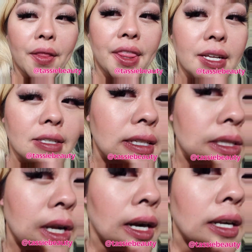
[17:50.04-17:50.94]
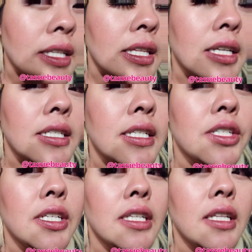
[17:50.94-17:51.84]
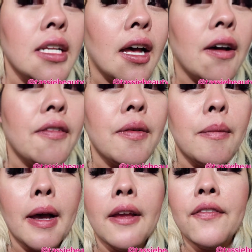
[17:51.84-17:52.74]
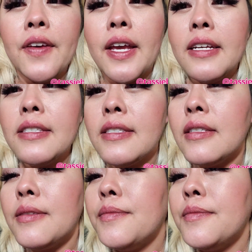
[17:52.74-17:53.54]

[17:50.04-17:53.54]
this is currently the condition of my face.